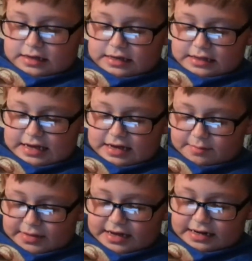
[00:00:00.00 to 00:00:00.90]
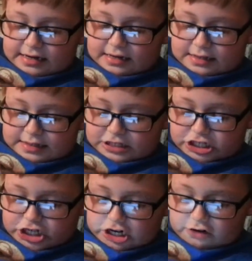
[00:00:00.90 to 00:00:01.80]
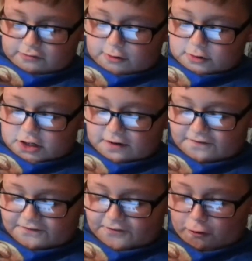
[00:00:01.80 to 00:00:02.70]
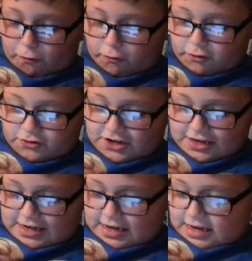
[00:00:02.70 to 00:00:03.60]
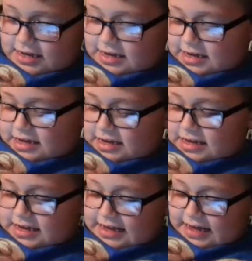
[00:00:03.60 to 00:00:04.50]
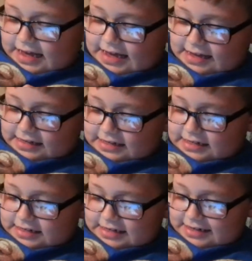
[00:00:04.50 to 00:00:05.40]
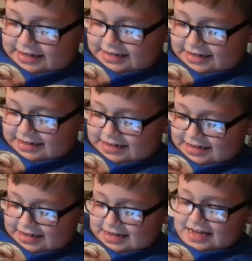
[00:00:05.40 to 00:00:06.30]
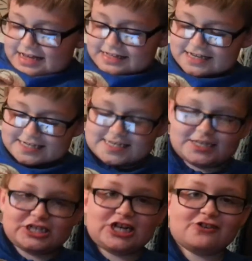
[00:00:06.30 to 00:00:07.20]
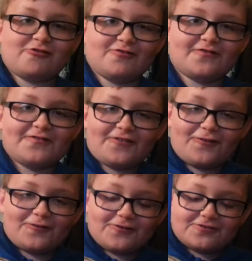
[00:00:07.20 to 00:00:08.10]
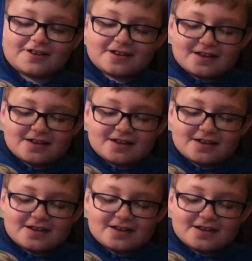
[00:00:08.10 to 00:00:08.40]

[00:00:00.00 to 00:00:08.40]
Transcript: and that man is Gerald Ford and this is Gerald Ford.